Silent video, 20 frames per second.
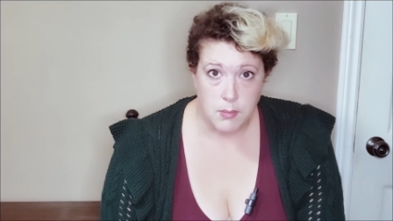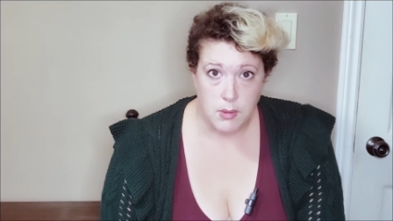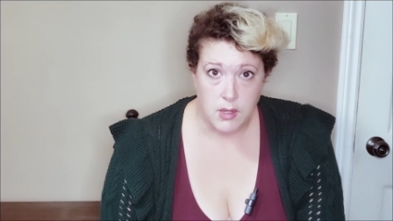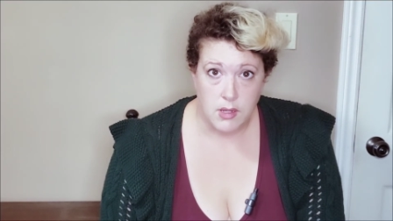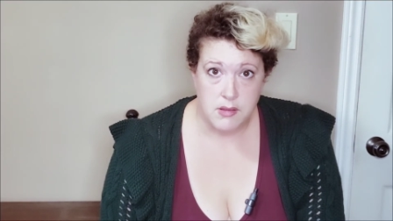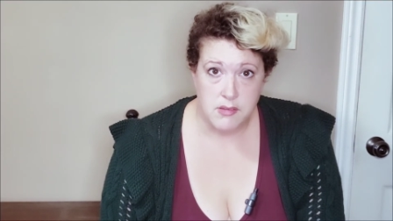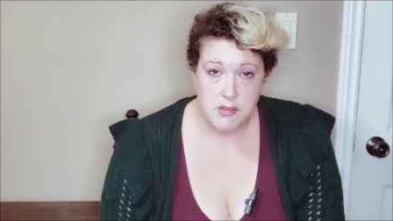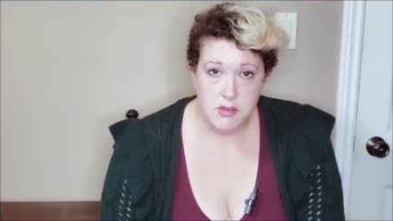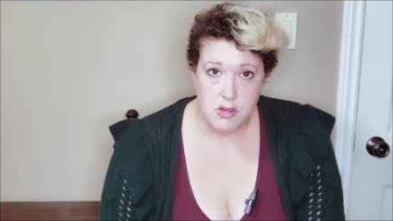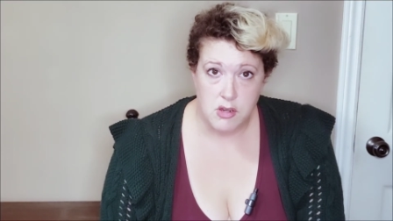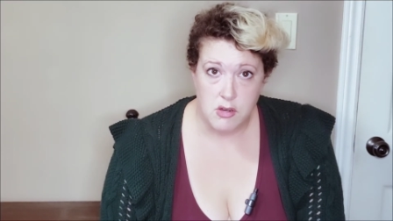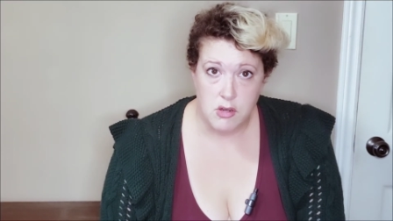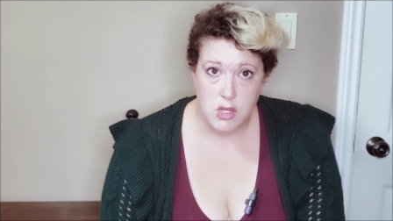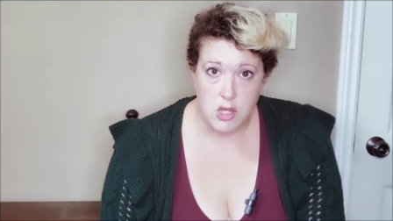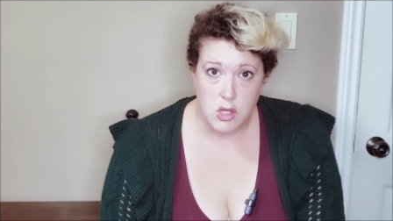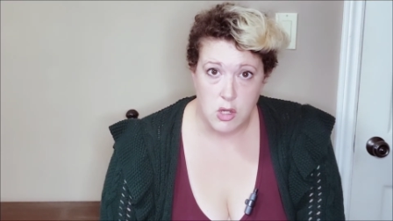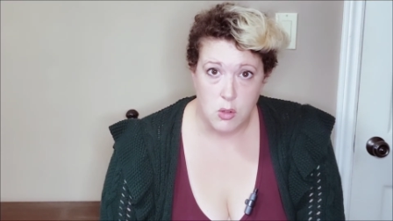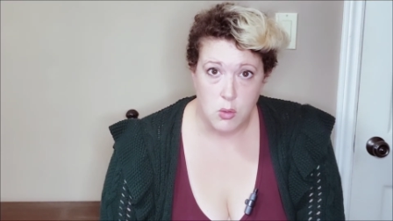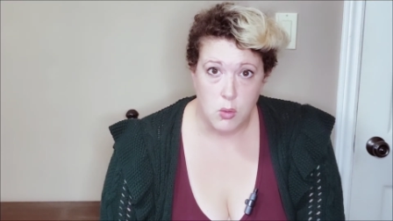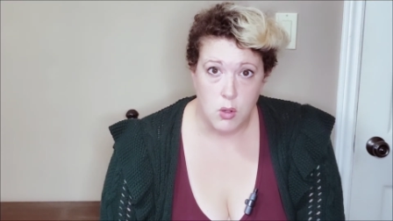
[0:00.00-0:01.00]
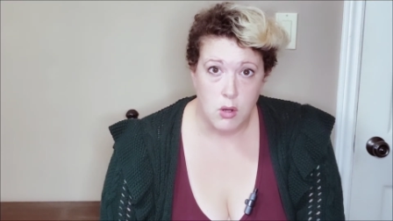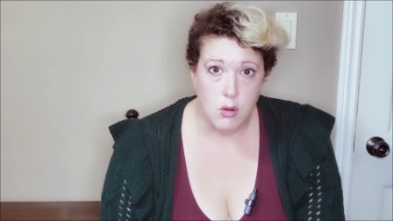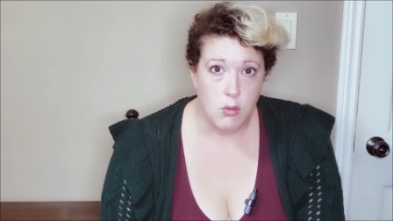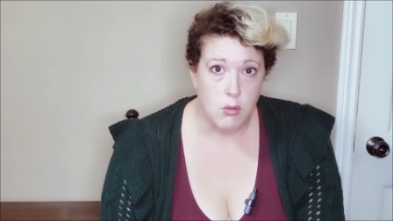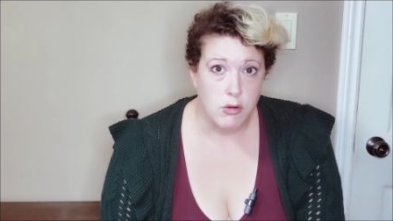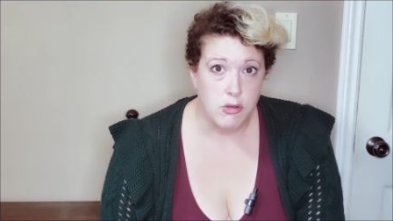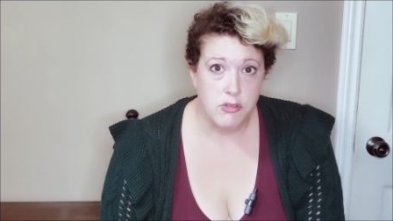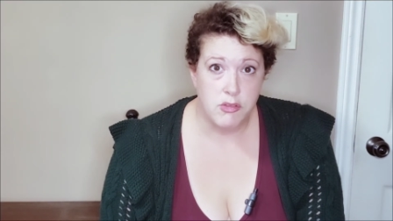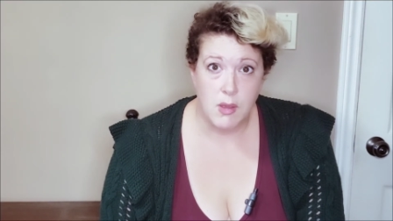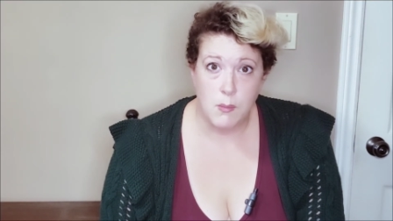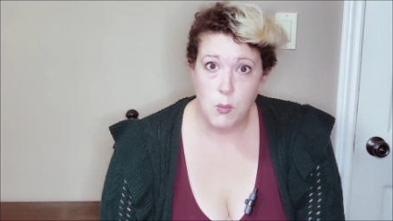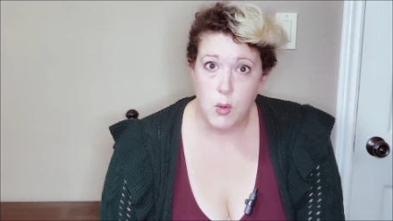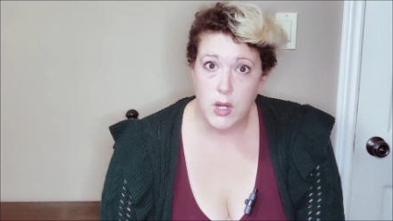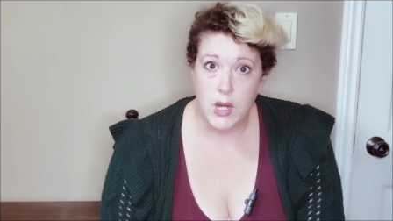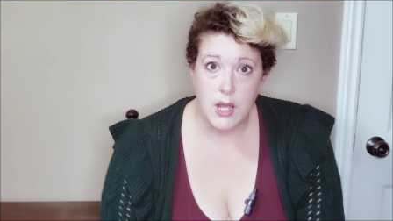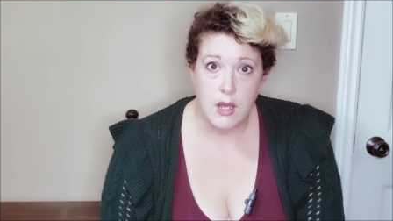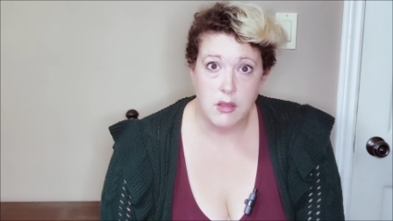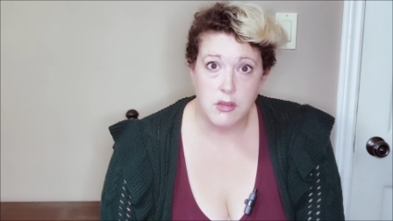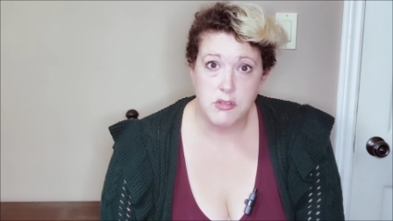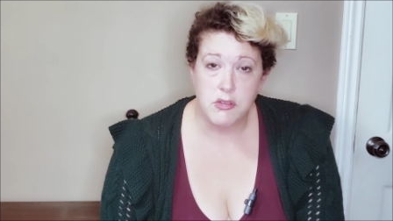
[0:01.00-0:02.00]
ambulance near you or
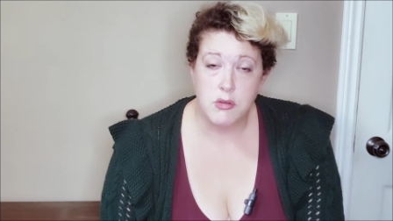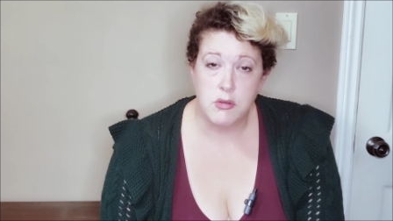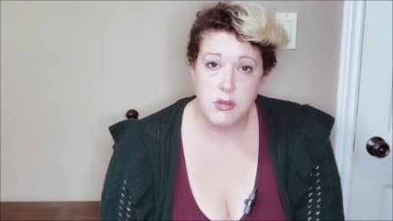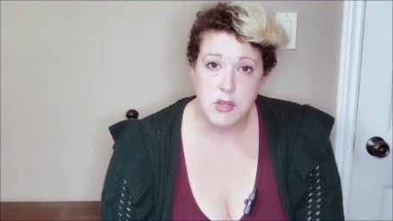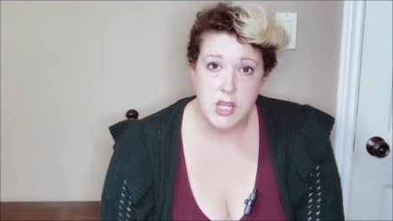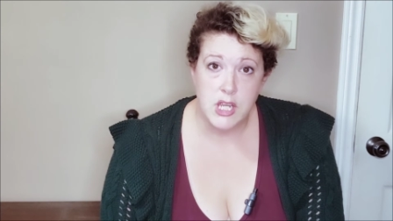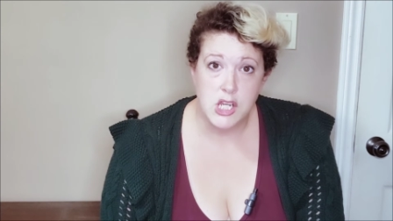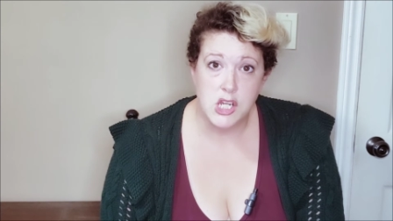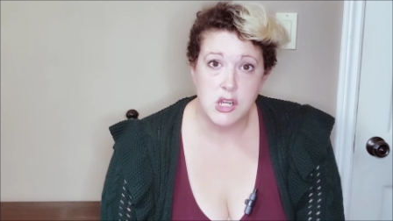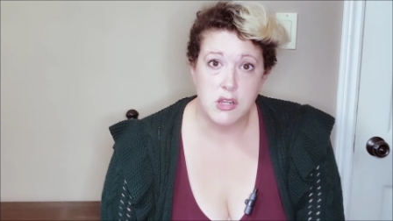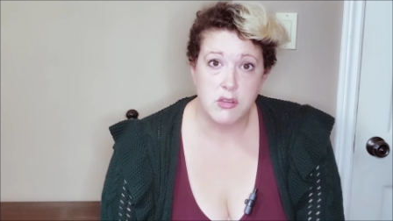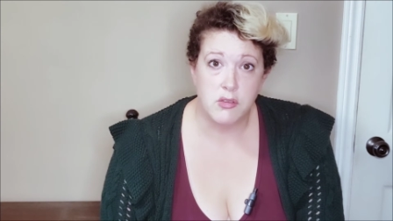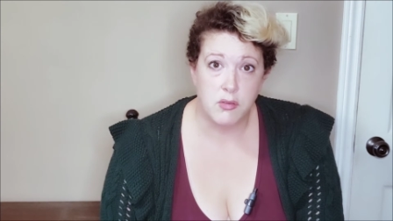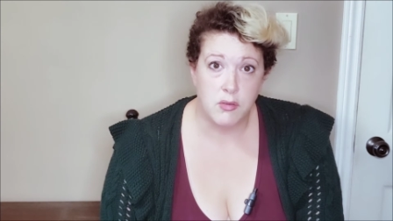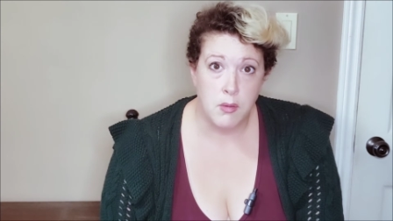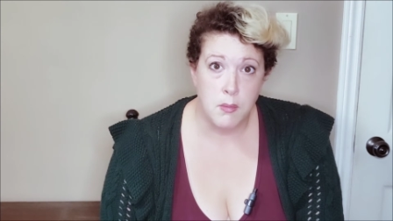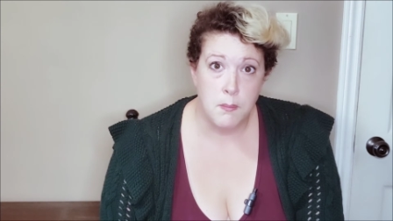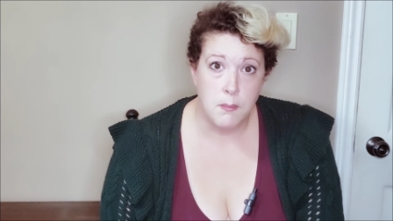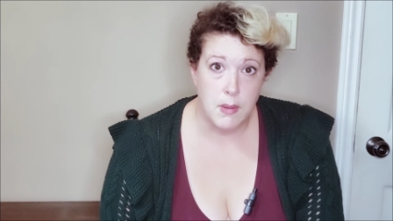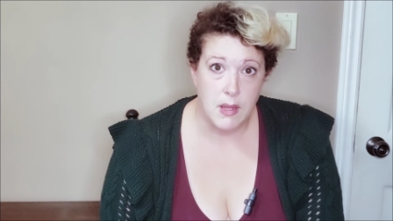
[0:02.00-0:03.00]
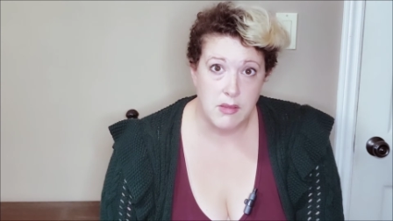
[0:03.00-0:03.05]
someone else who teaches